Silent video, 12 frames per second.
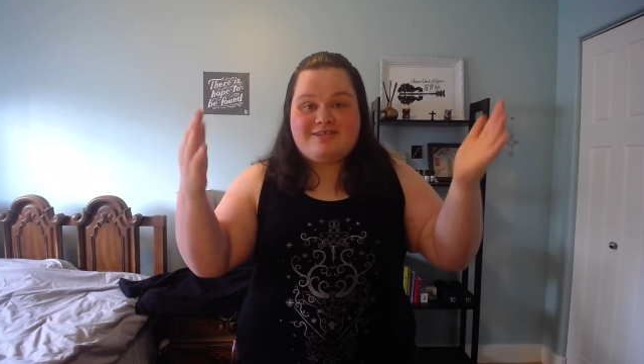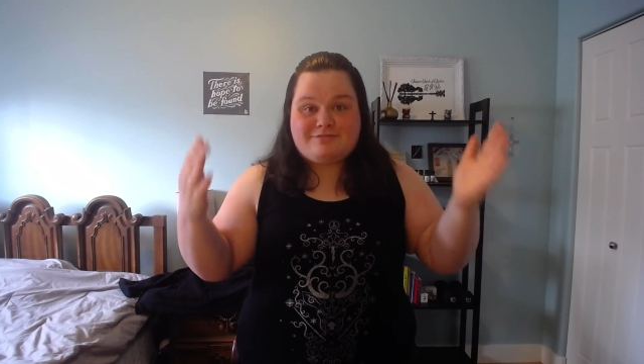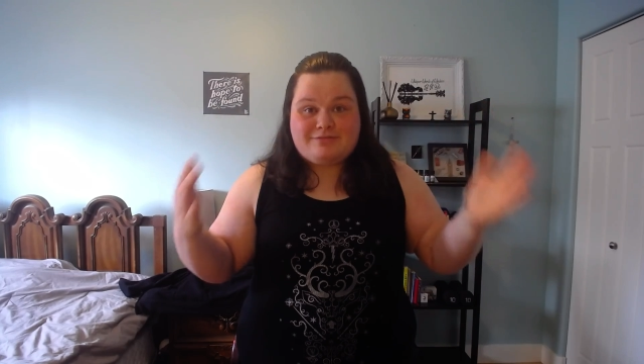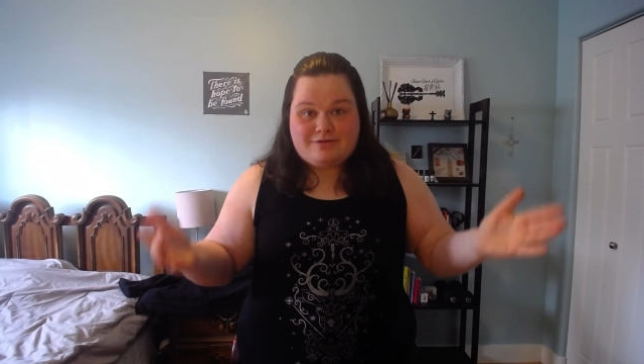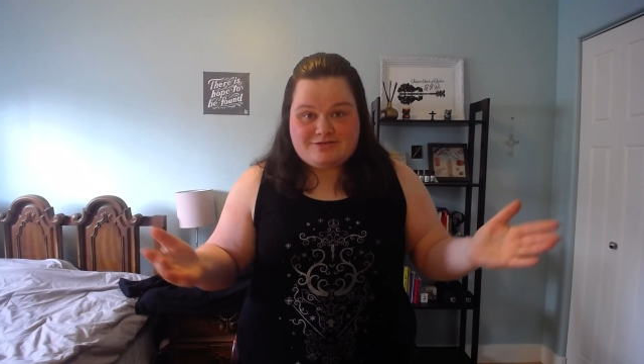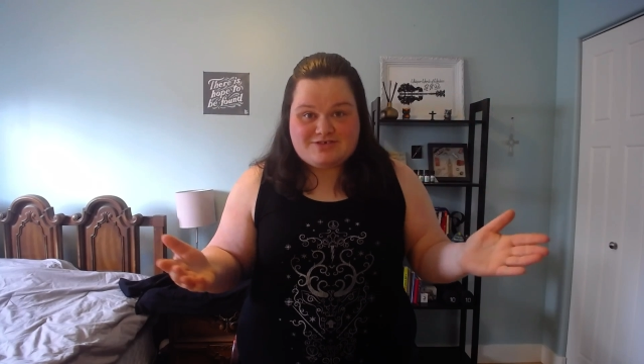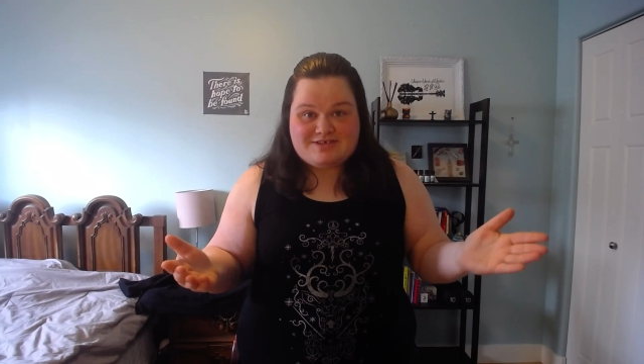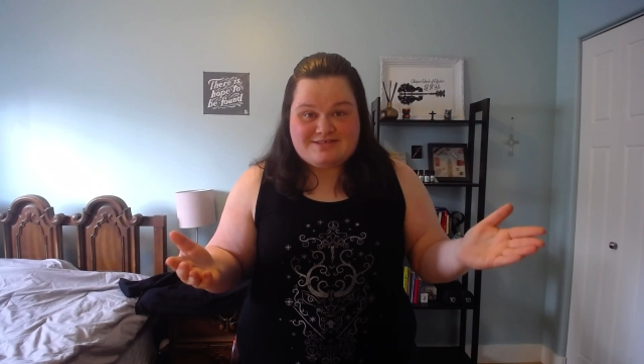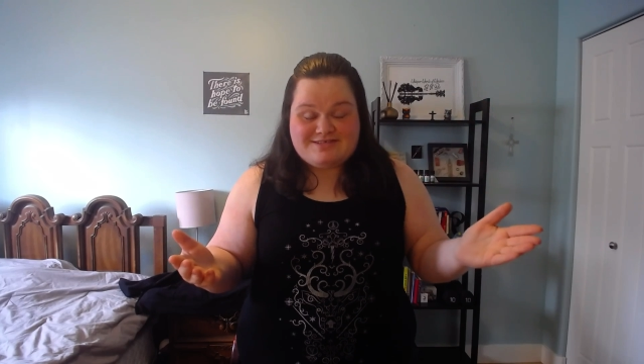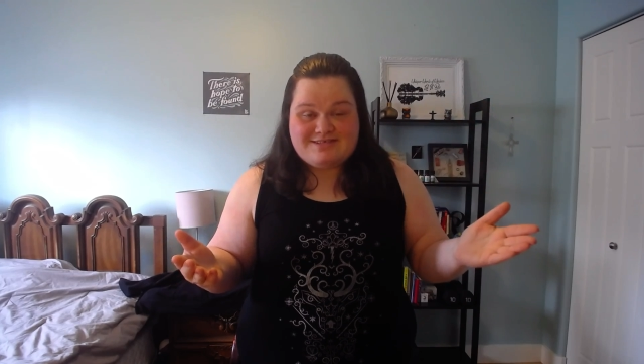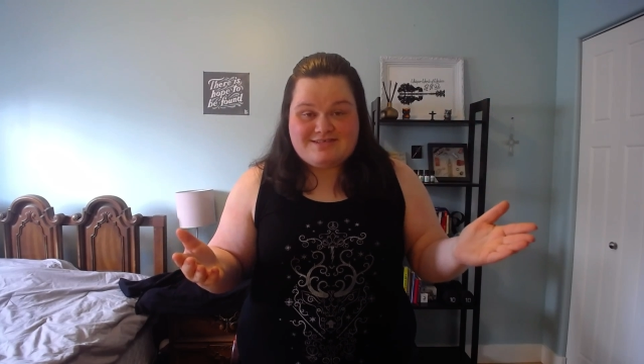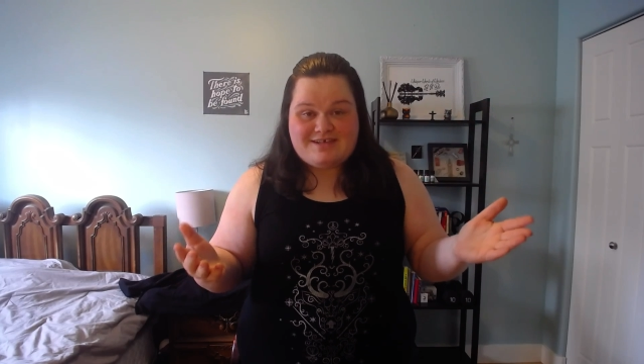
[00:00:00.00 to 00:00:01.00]

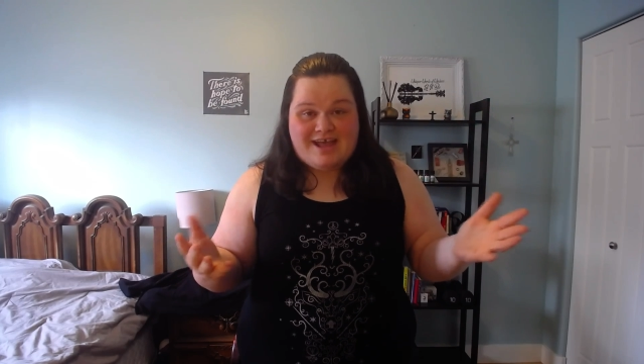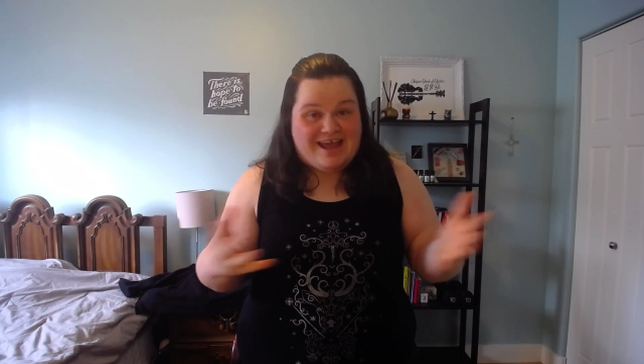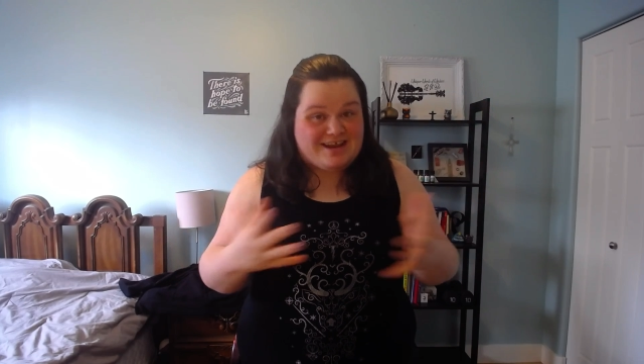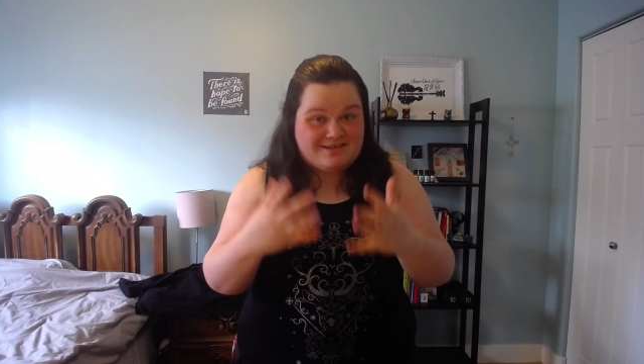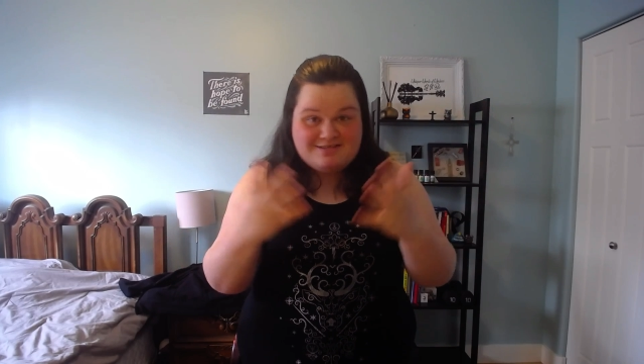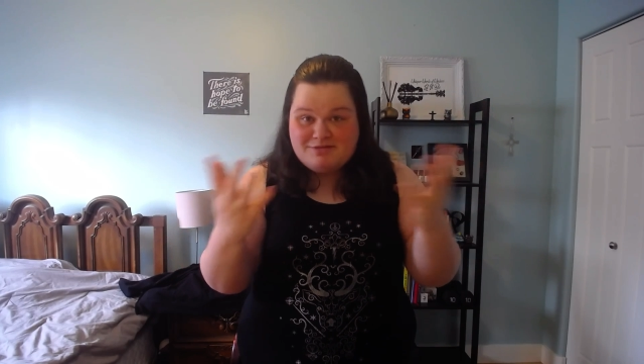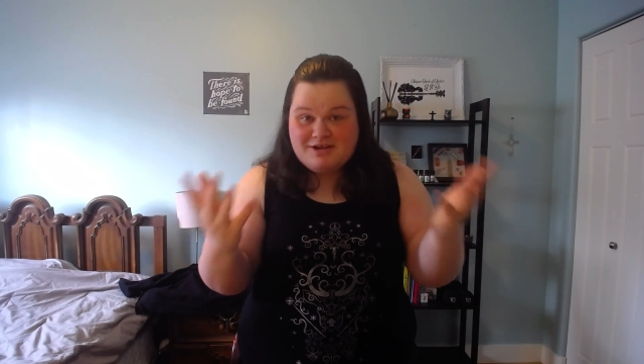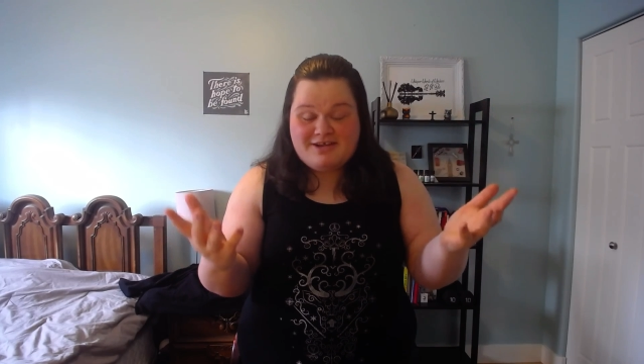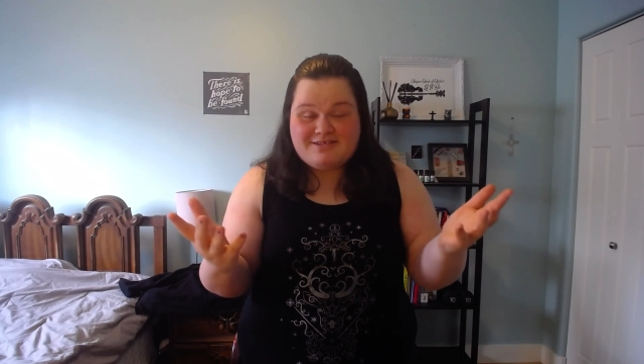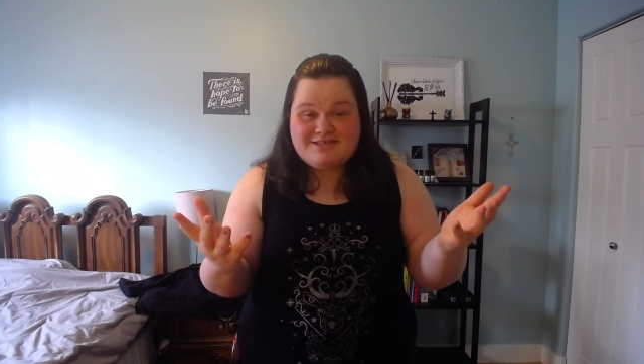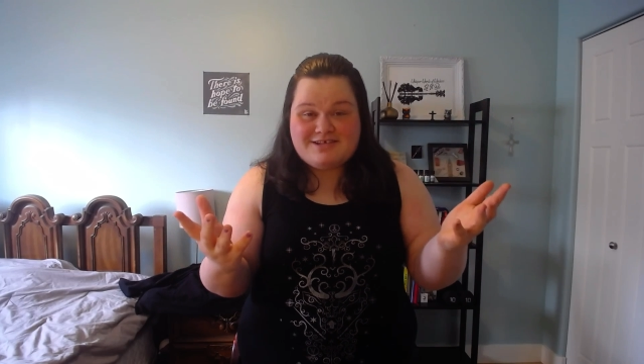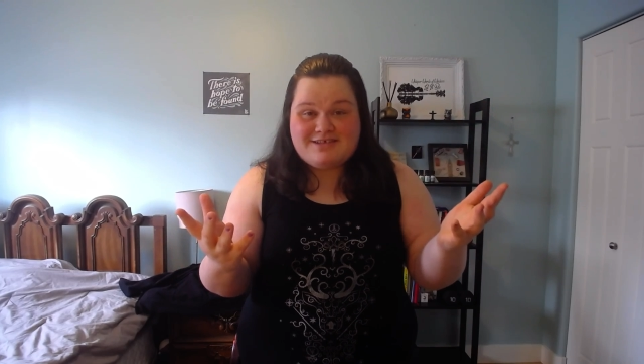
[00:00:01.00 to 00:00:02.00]
emotions and
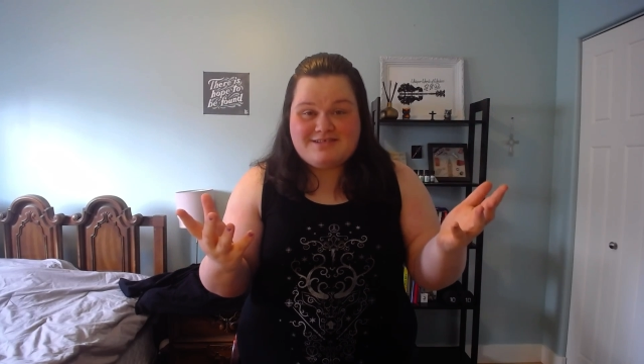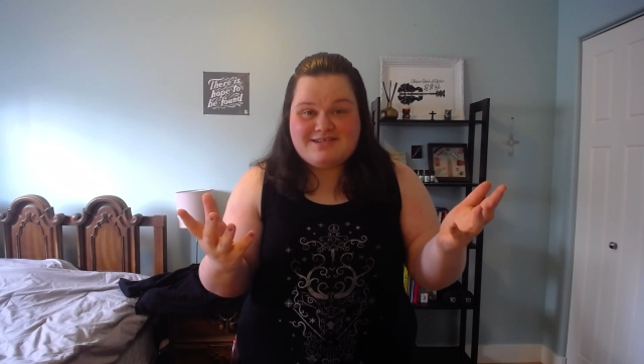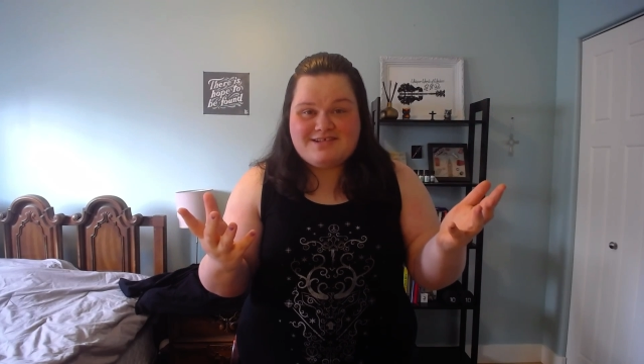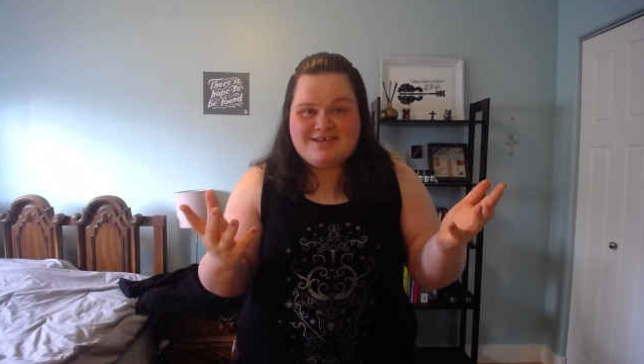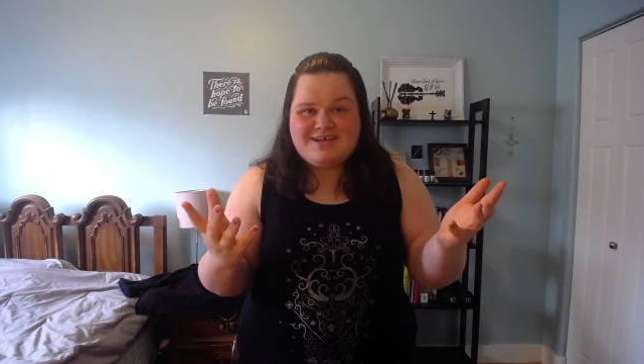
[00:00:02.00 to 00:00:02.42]
experiences,